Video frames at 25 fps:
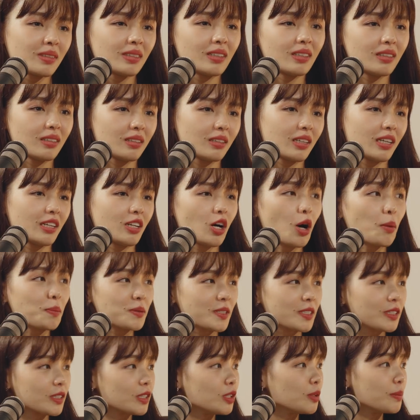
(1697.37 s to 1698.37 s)
an
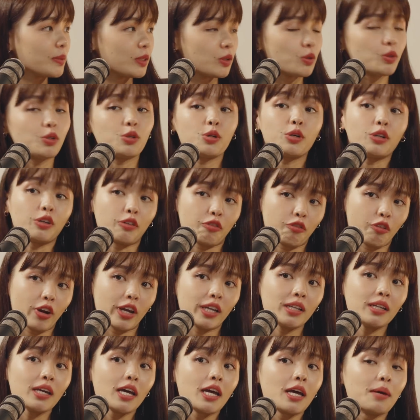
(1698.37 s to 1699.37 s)
obstacle between you and a
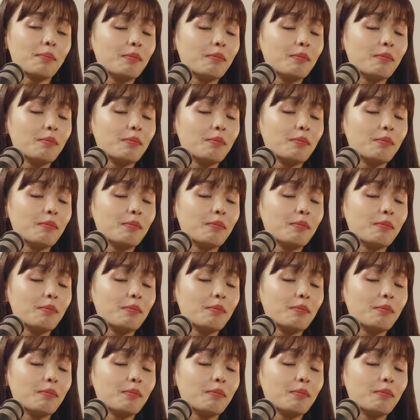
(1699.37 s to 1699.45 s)
friend,